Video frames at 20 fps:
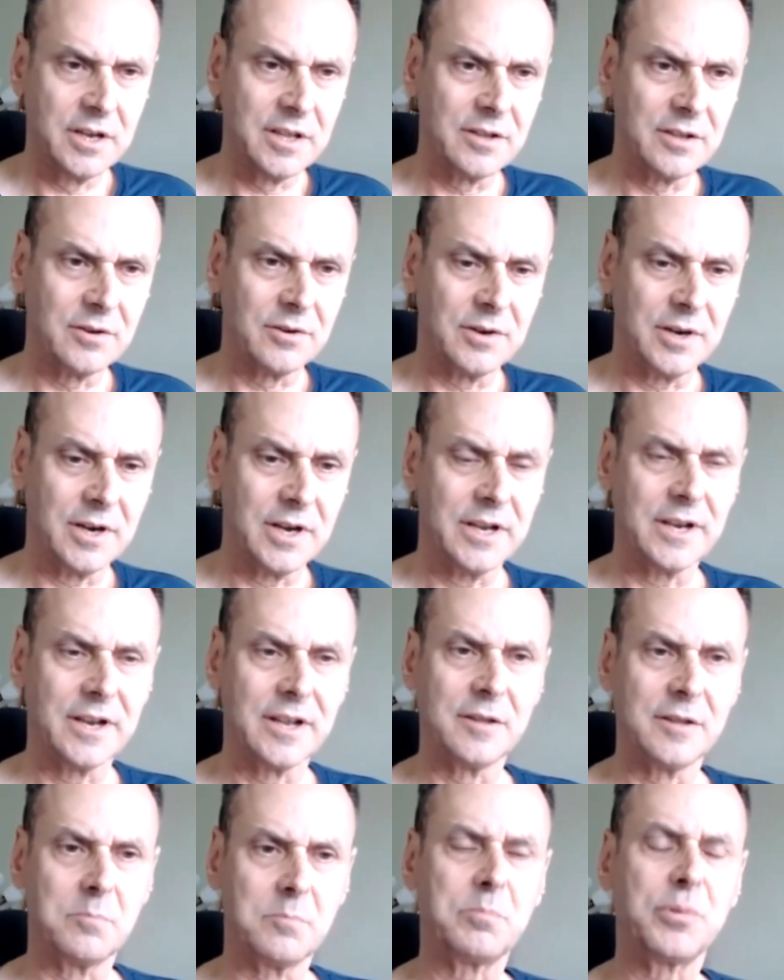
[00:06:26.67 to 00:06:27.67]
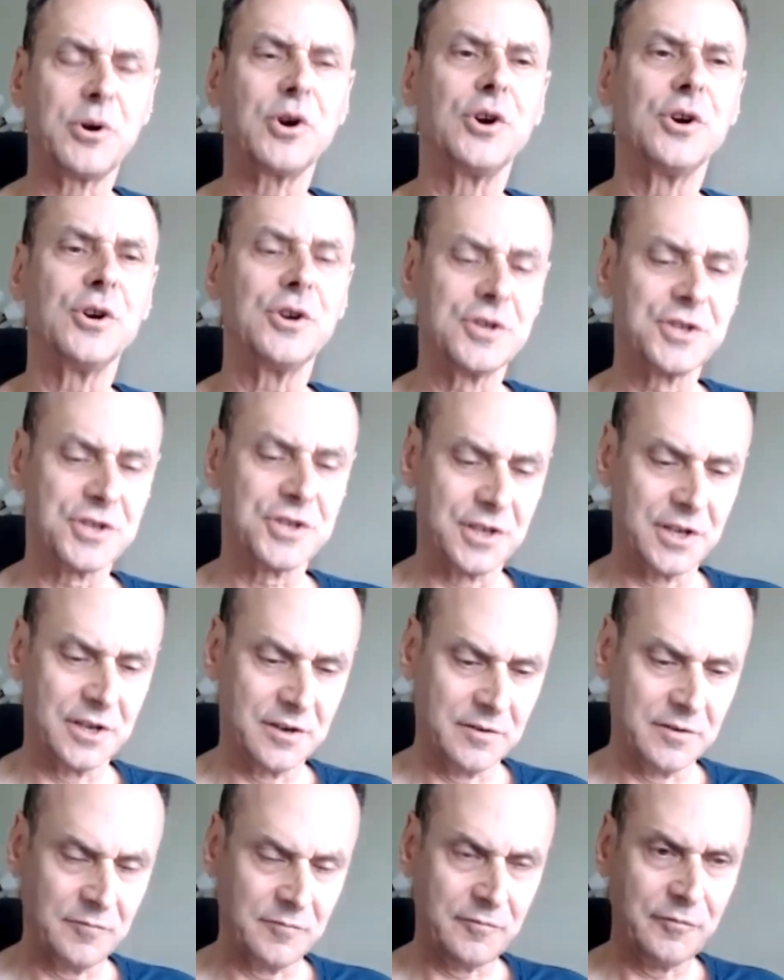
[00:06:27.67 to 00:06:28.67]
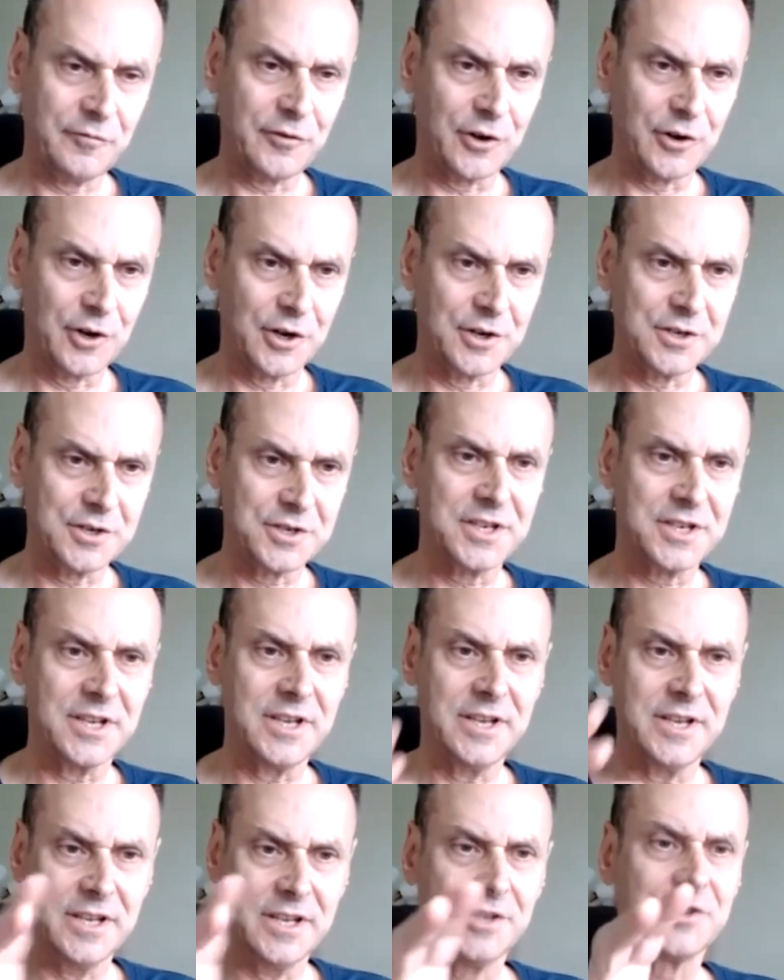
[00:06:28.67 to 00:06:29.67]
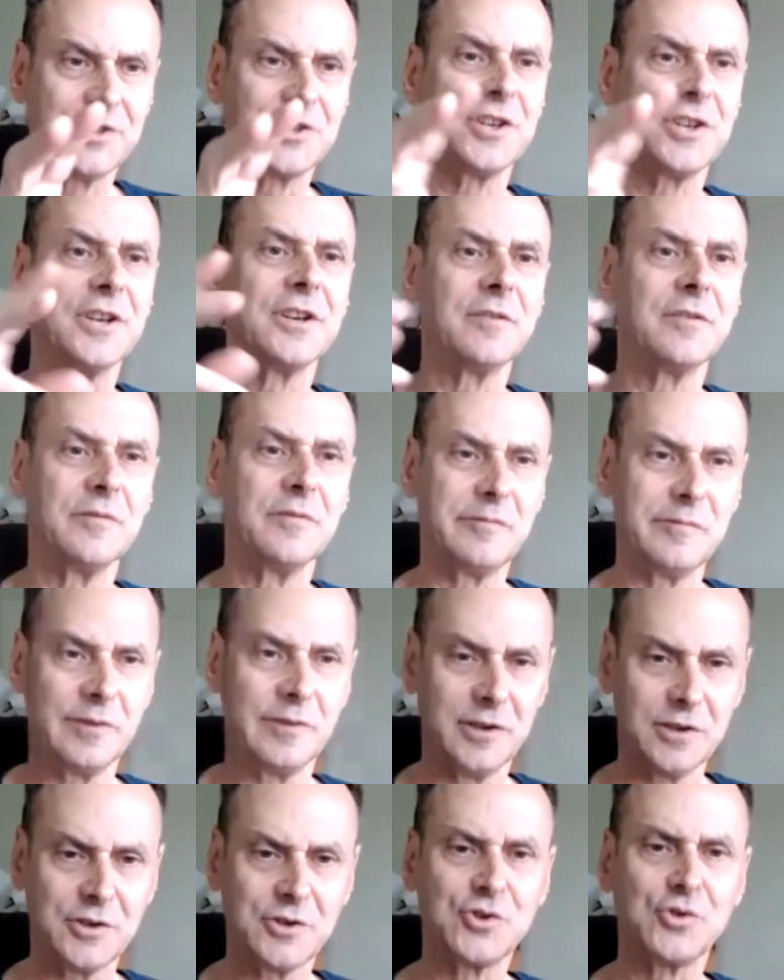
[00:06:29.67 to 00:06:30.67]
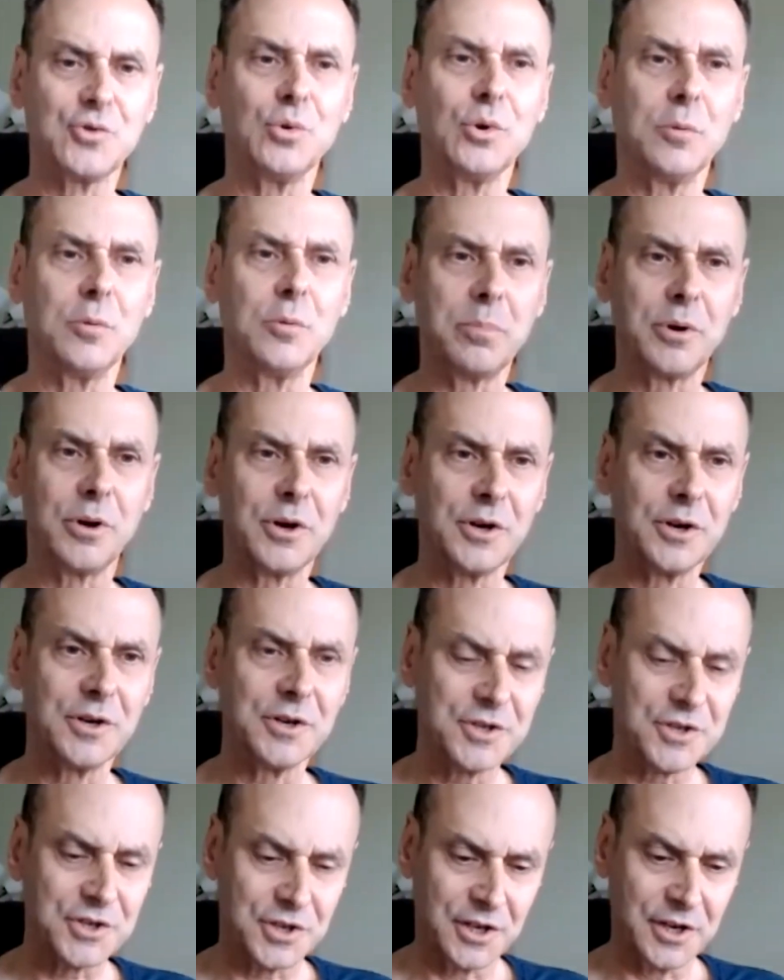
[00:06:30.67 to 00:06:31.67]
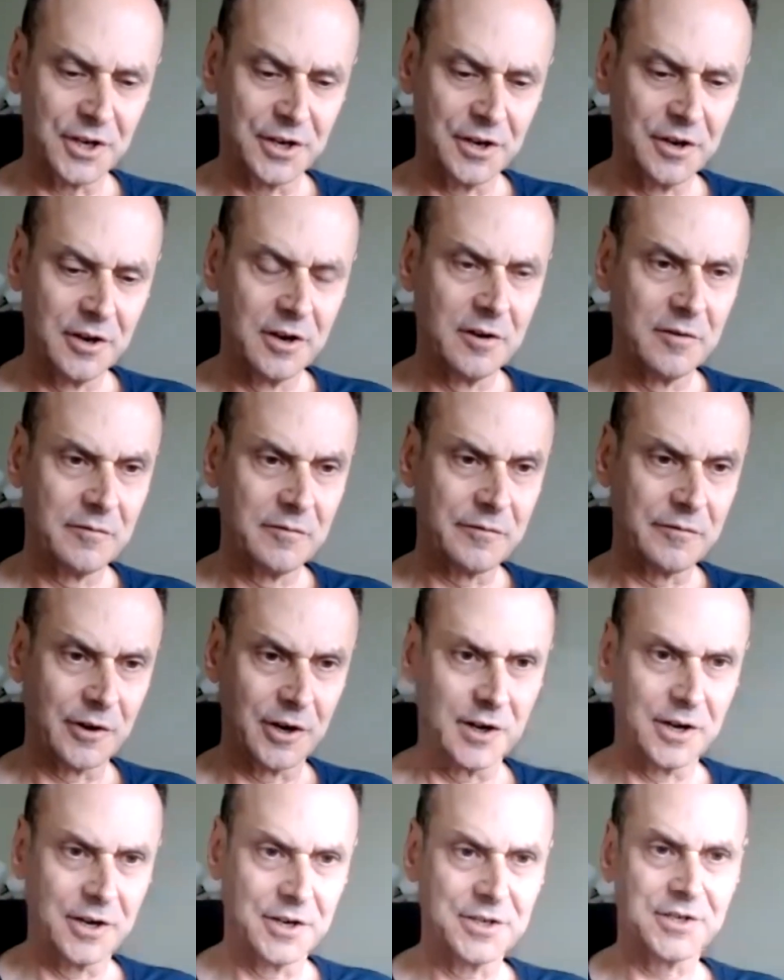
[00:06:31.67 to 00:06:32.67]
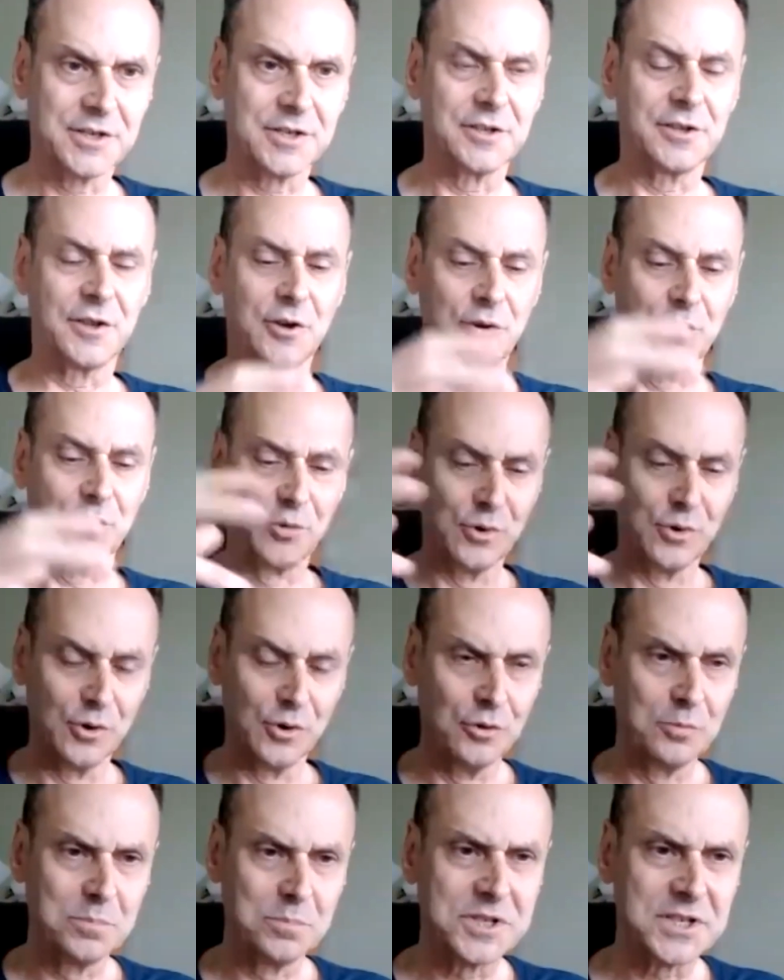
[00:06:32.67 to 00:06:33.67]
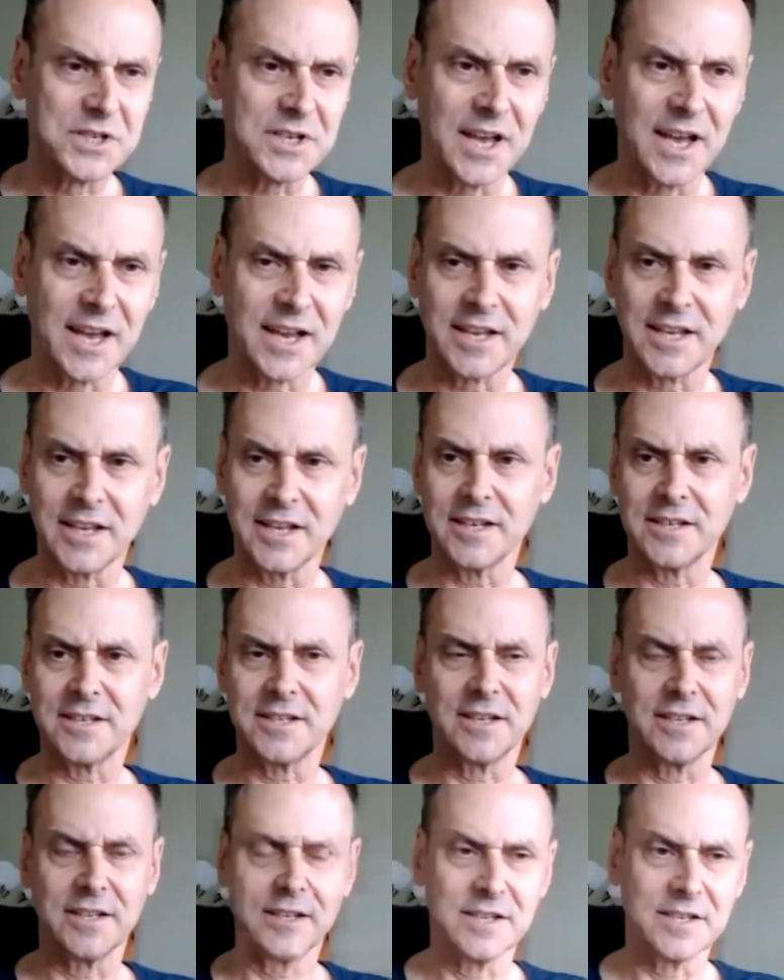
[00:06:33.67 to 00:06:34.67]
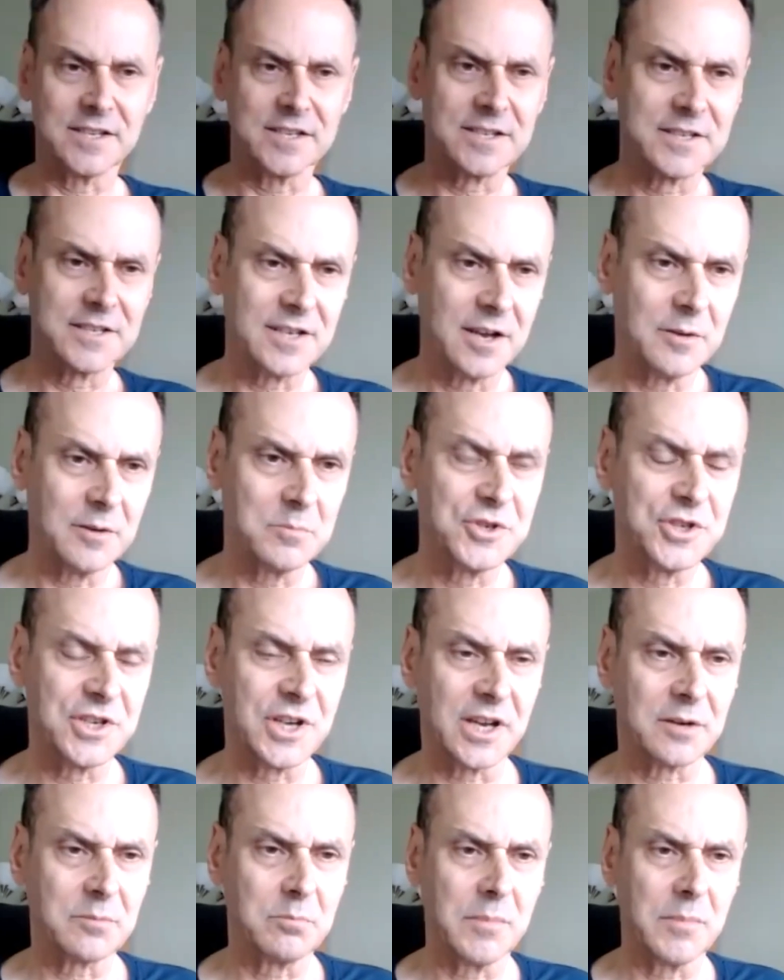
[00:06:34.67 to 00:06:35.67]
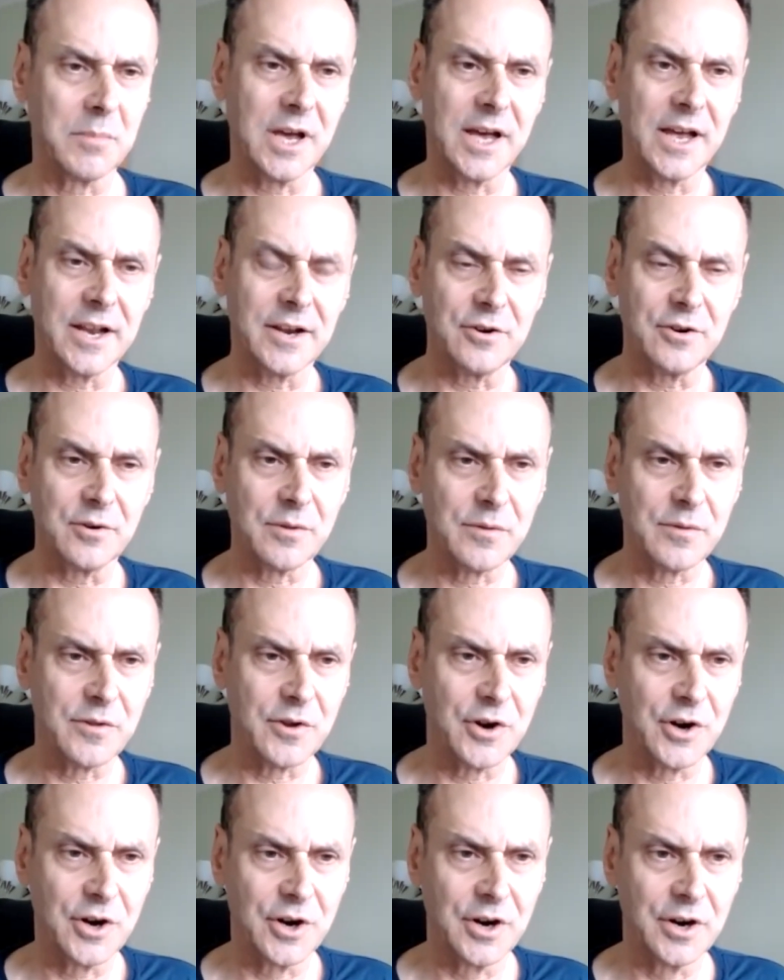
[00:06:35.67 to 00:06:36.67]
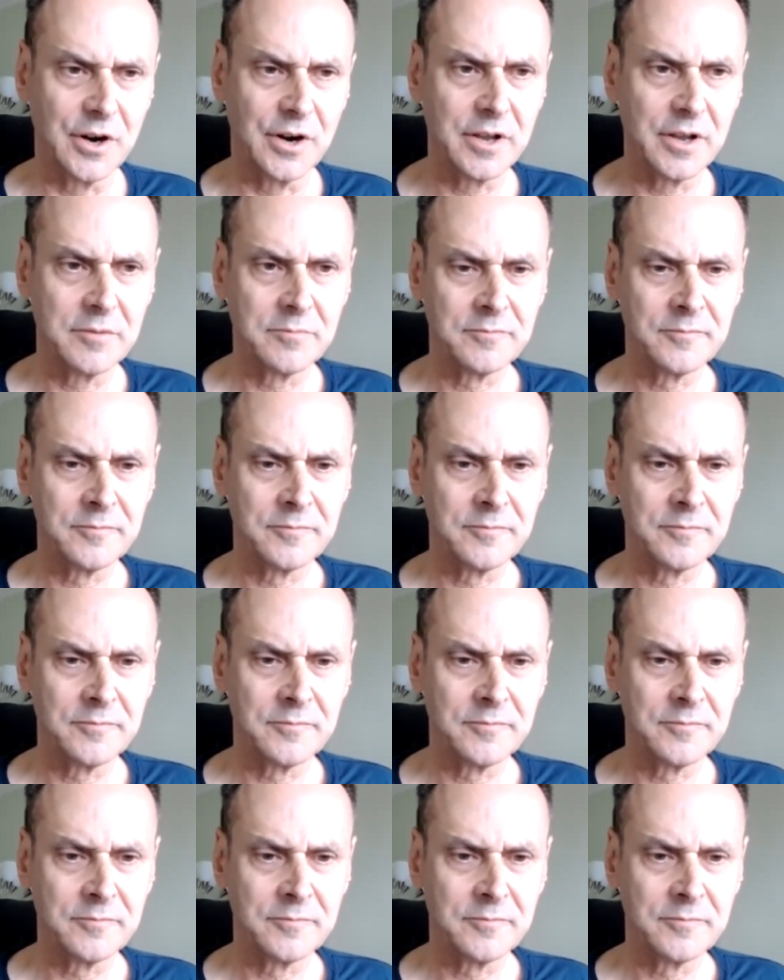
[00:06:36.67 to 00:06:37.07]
right? The person first, each individual person first, the group second, and the subject matter third.